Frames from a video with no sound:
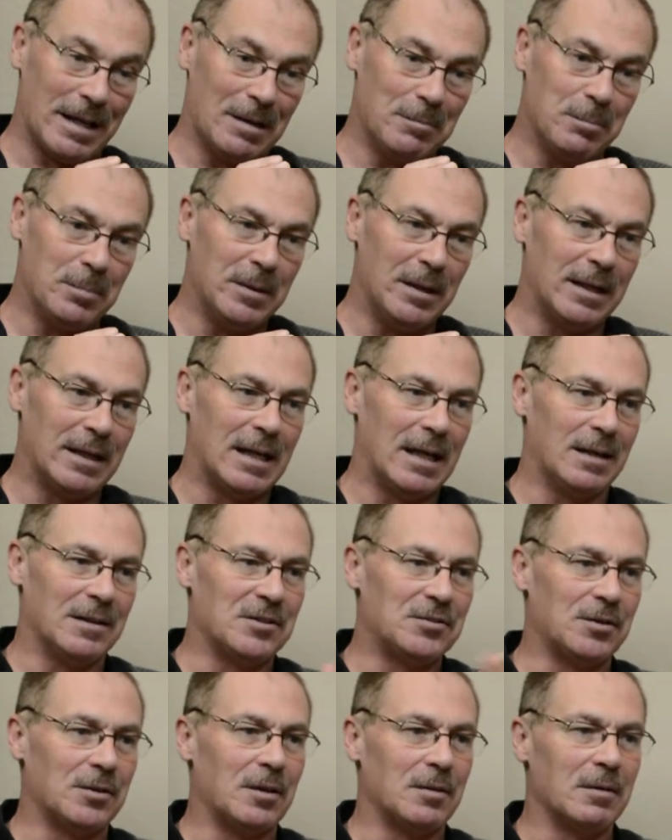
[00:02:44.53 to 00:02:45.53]
Again, being on
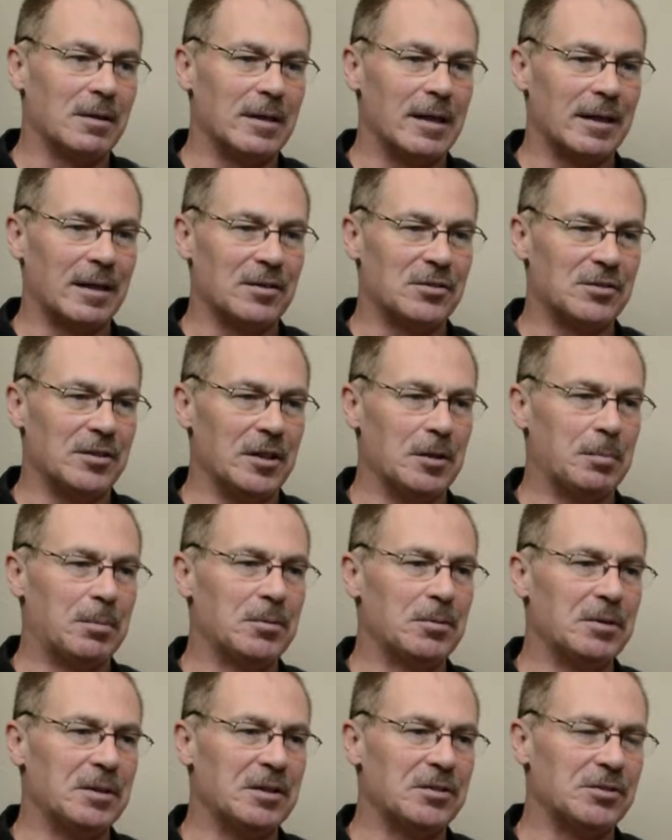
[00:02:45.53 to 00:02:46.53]
the Connecticut State
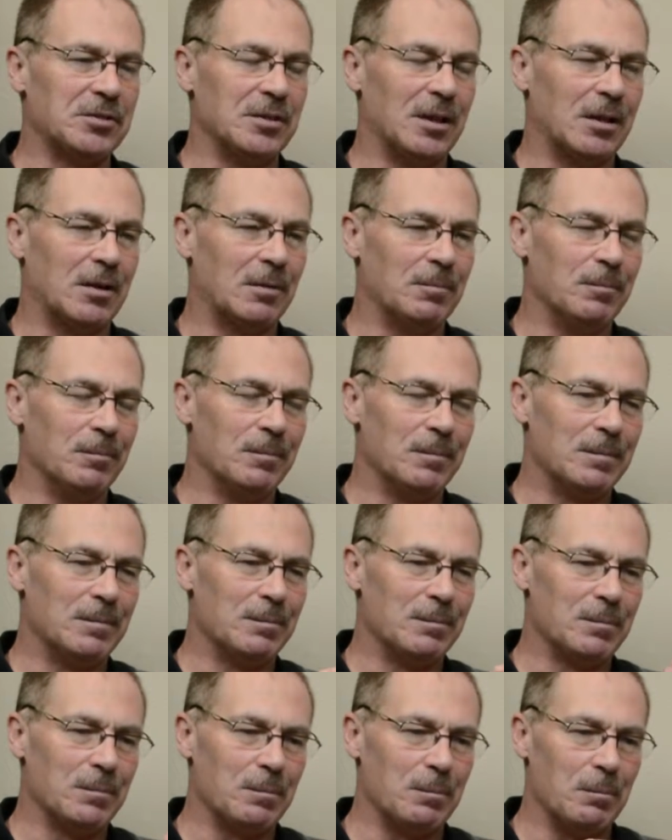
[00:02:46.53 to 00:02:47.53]
Police now,
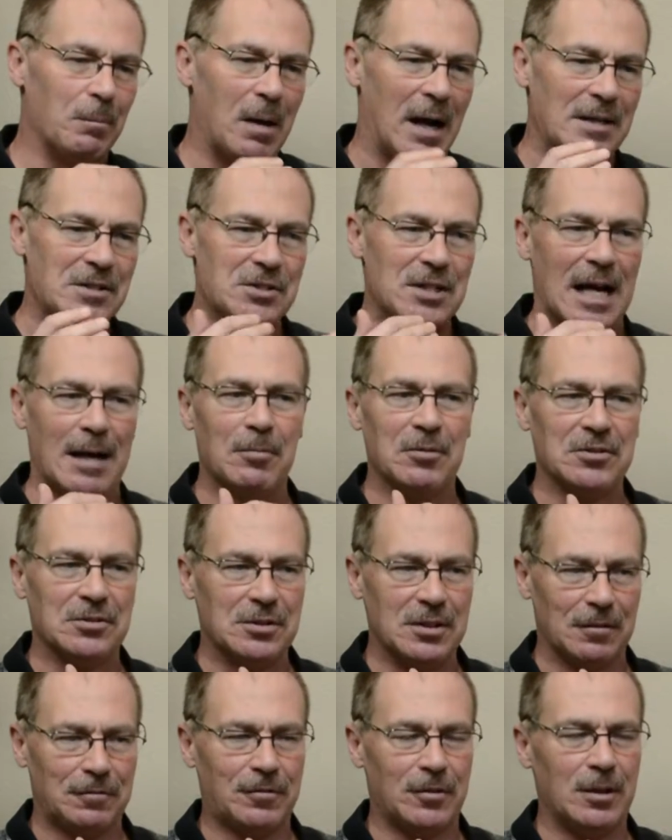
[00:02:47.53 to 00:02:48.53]
my job was
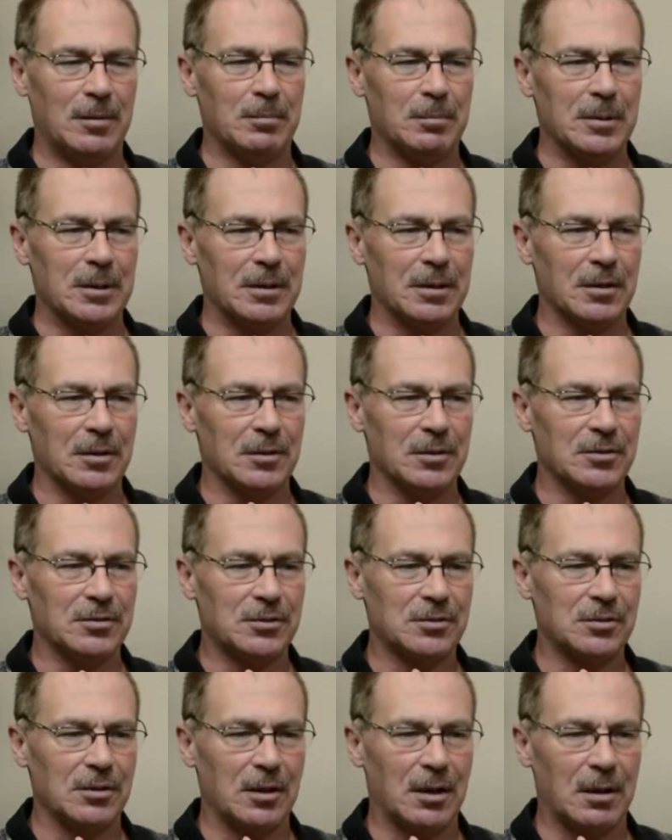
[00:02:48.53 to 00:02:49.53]
different
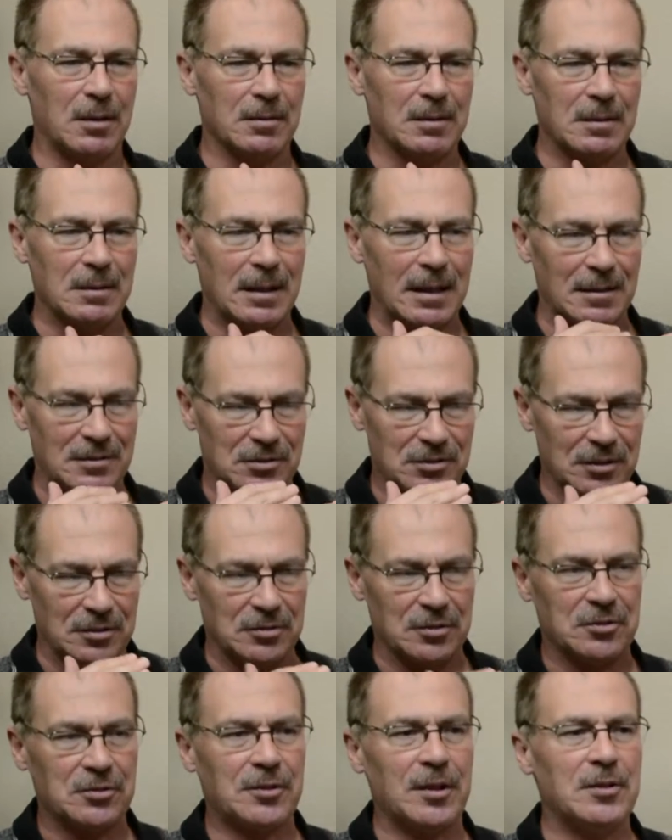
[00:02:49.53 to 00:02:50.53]
because as
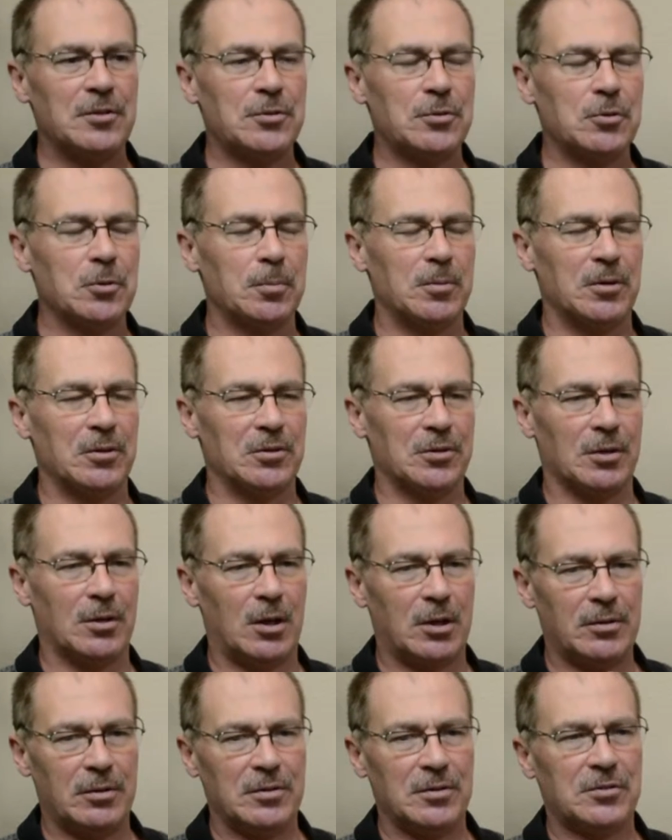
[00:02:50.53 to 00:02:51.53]
a state trooper, there's
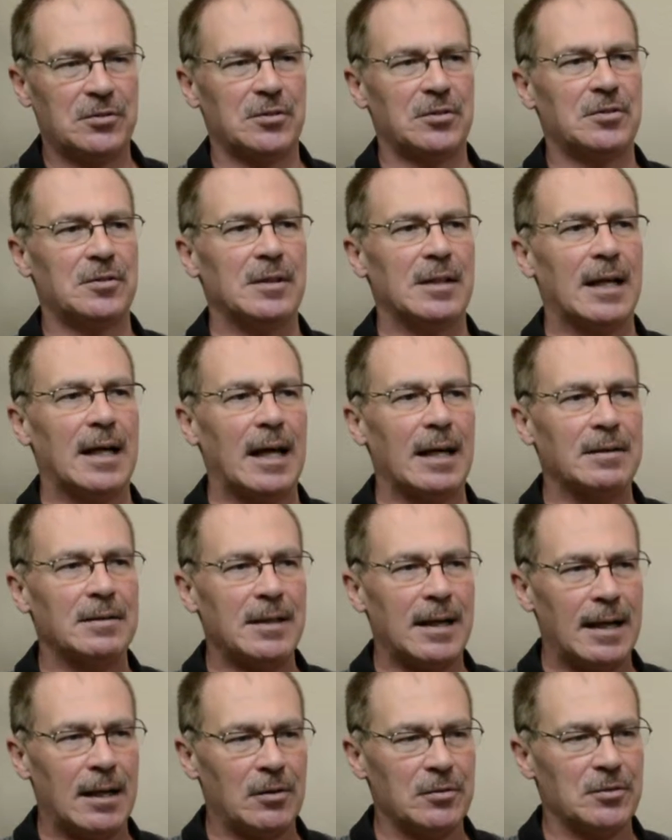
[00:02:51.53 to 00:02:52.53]

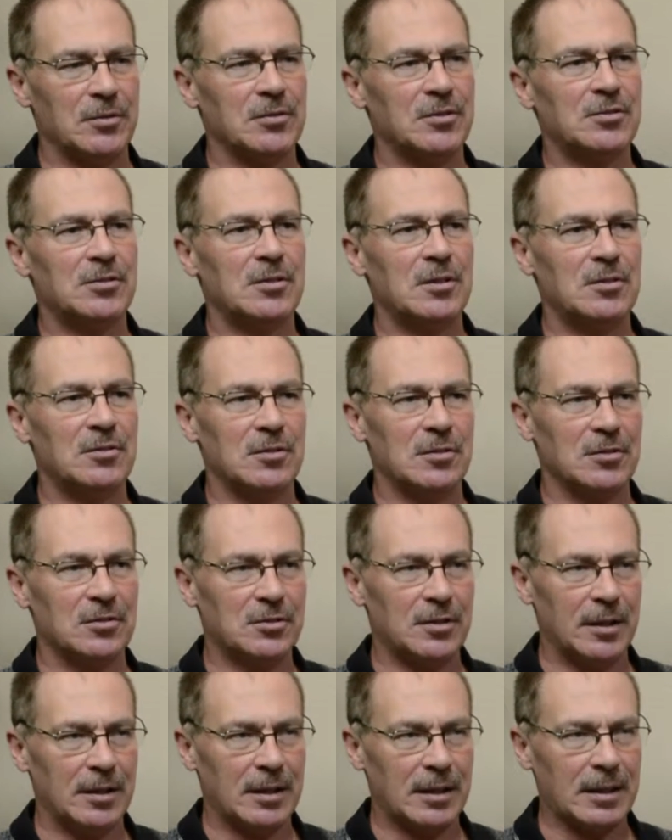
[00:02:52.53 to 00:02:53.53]
169 towns and cities in
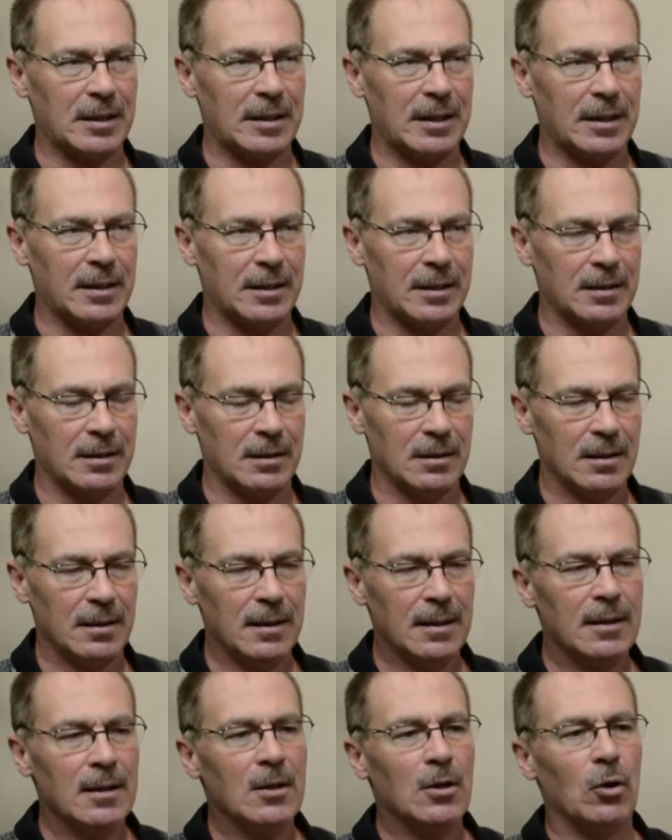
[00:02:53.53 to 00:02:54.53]
the state of Connecticut,
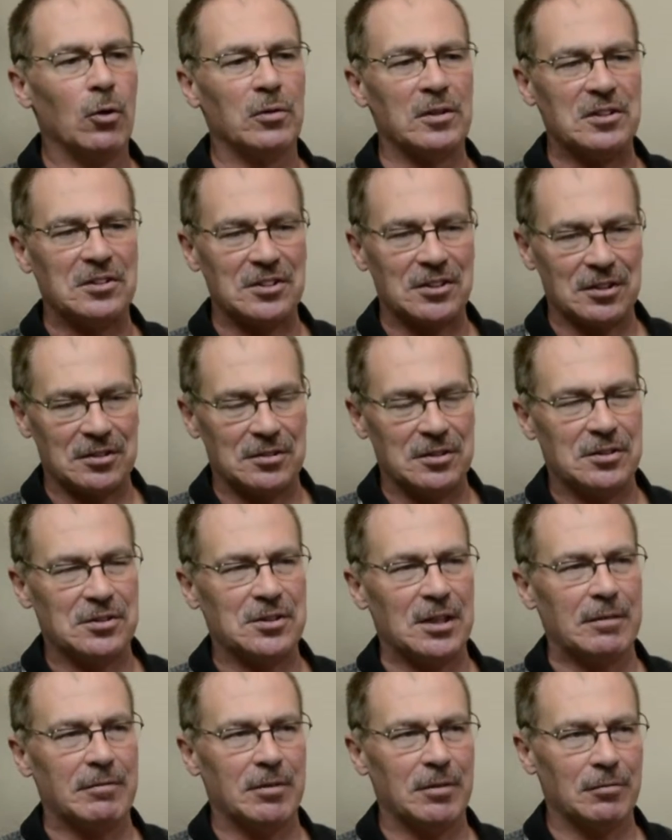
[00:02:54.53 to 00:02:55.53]
only
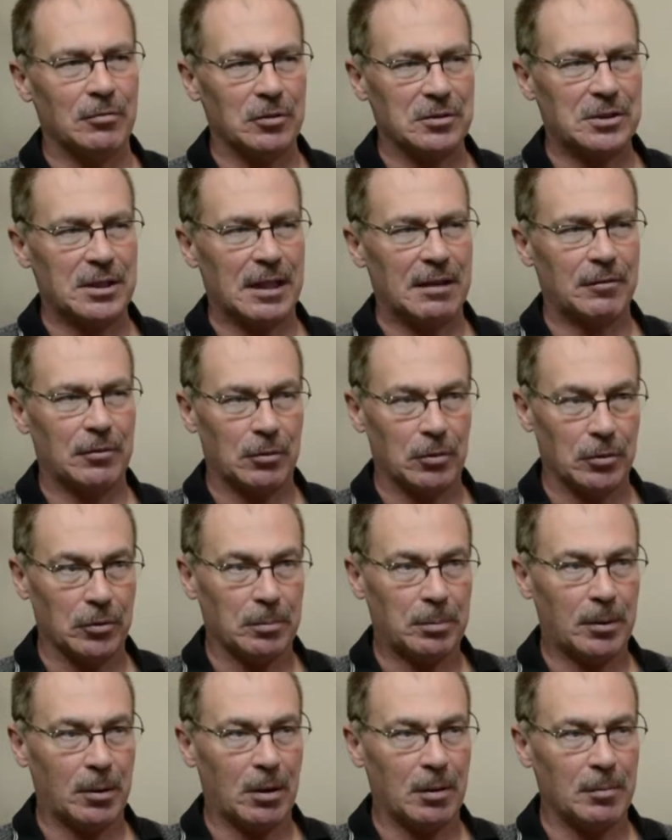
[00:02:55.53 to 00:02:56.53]
67 of which have their
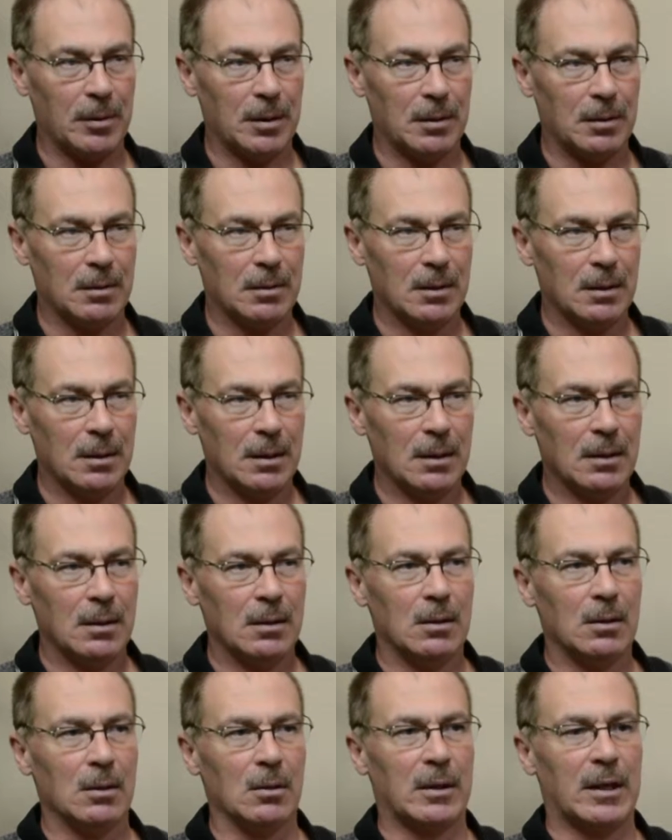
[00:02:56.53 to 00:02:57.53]
own department.
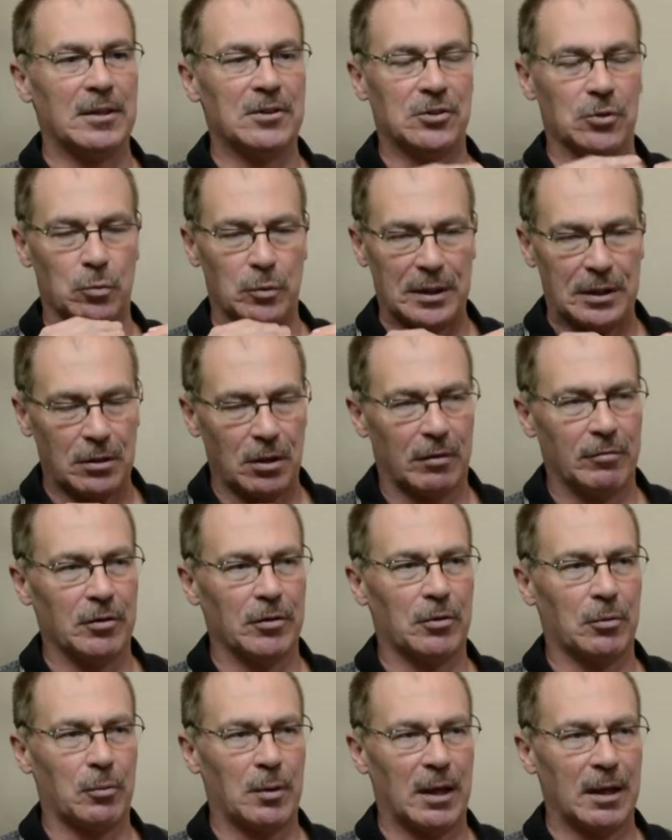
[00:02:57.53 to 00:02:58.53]
Okay, so we
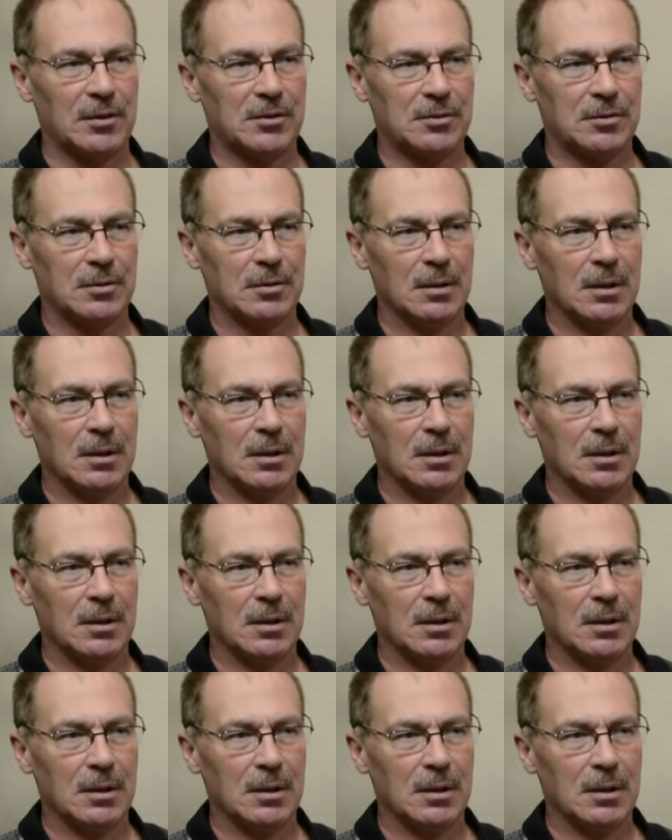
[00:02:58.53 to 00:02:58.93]
covered the rest.